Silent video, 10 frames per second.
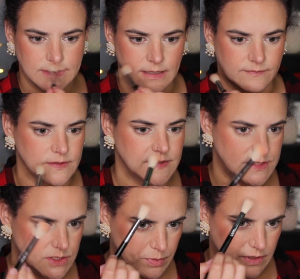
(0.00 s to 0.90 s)
kind of a
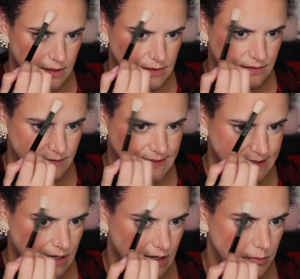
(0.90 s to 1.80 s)
stupid thing to even
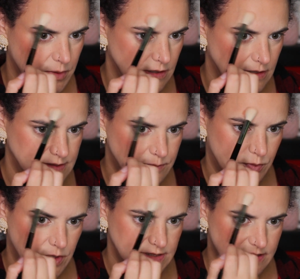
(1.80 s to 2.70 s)
say, but let's
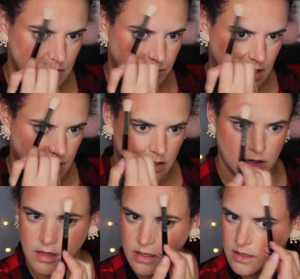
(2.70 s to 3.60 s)
bring some up
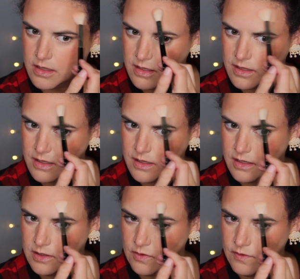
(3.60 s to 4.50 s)
here.
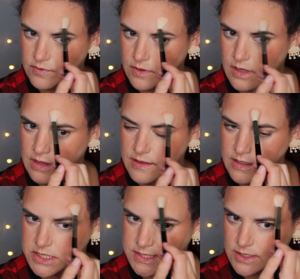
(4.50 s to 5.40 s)
And overall, I
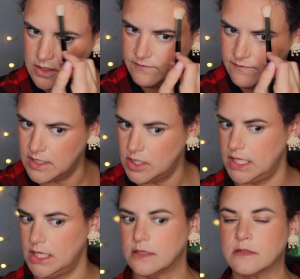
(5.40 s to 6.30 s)
think I just look
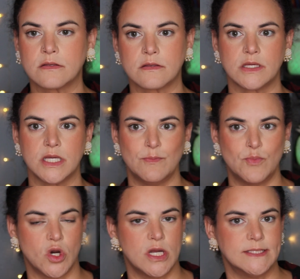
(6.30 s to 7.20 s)
very
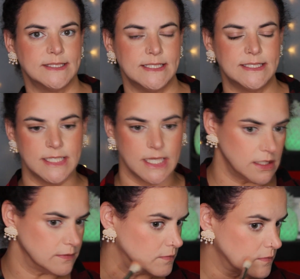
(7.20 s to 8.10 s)
bronzy
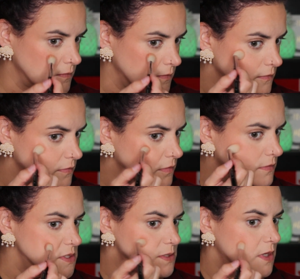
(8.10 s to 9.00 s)
today.
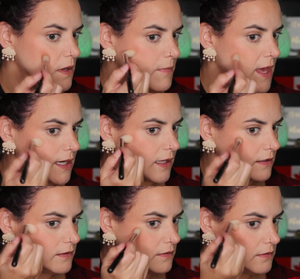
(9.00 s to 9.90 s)
So not mad
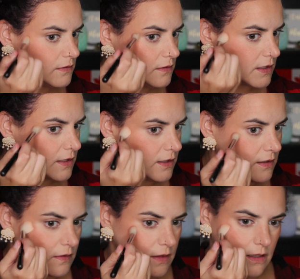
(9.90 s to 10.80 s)
at. I can
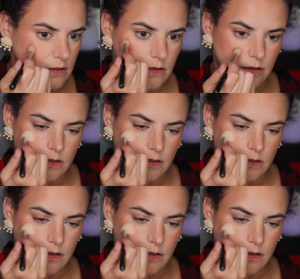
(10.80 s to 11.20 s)
handle that.